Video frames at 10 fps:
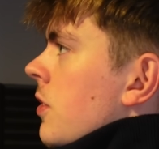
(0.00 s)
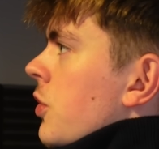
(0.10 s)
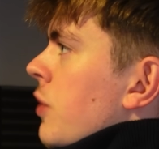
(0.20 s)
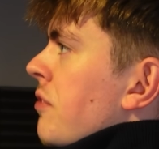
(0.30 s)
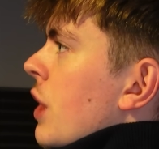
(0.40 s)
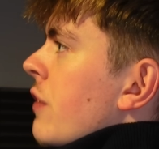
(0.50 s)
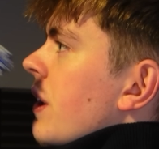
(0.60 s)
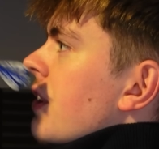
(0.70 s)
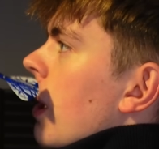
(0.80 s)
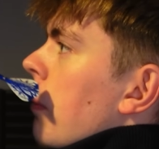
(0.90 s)
Drift it over
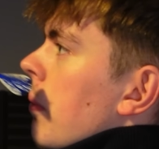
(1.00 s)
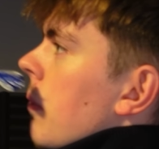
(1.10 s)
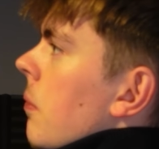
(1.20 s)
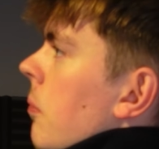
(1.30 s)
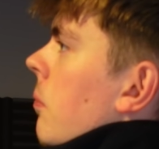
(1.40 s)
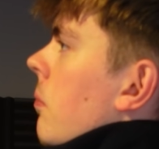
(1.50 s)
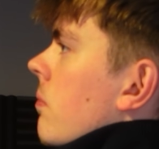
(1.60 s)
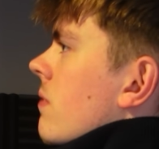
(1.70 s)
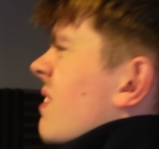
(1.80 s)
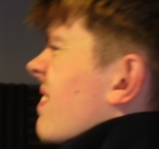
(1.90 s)
the top.
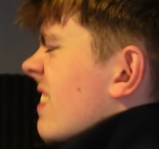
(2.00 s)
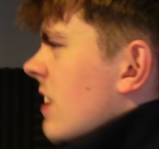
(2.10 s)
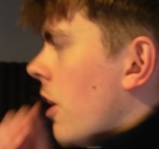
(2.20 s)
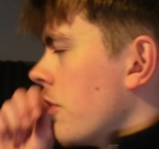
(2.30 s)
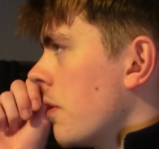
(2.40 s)
Oh god.